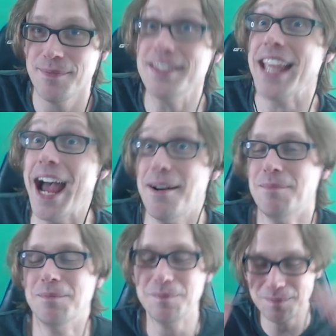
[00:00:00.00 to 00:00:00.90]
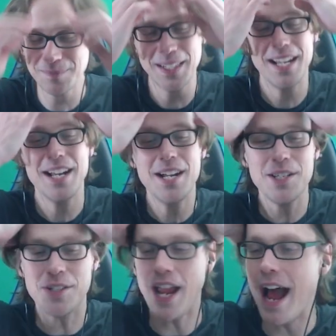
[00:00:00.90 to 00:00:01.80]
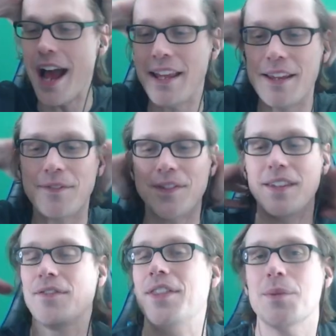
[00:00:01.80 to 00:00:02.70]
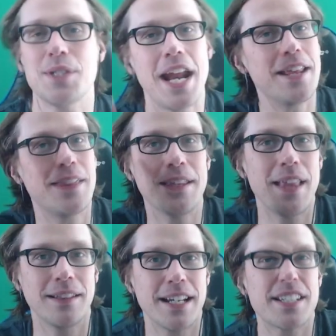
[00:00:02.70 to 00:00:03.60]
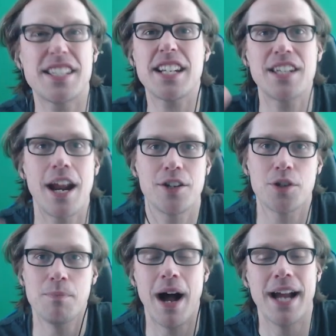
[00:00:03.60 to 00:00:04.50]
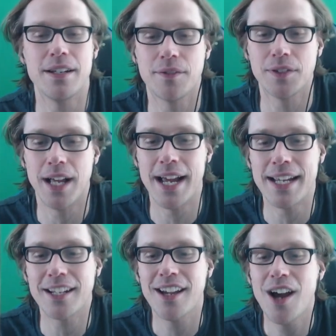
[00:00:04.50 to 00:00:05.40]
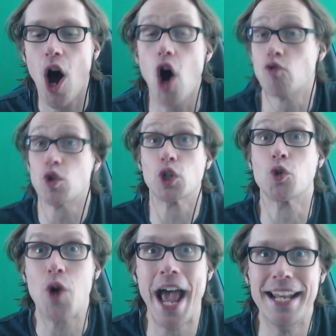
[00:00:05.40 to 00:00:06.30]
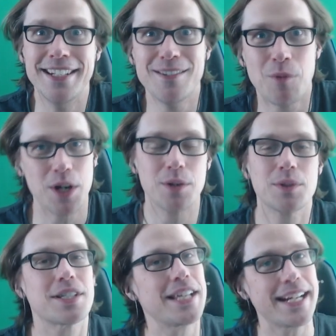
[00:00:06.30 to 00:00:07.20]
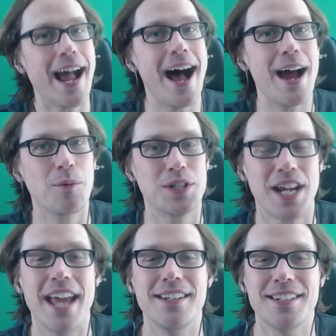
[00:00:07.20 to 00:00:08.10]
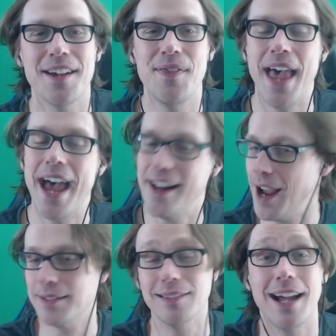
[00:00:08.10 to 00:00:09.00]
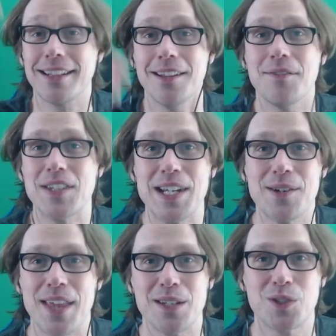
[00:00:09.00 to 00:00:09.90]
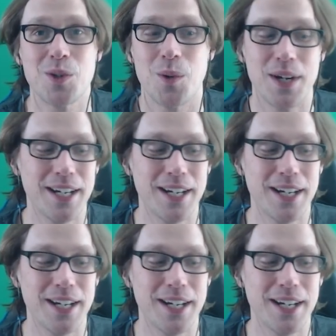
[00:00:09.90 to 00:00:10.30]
Yeah. So yeah, if there was anything that like sticks out in your mind of like a regret where you were just like, I wish I hadn't done that, I'd love to hear that story.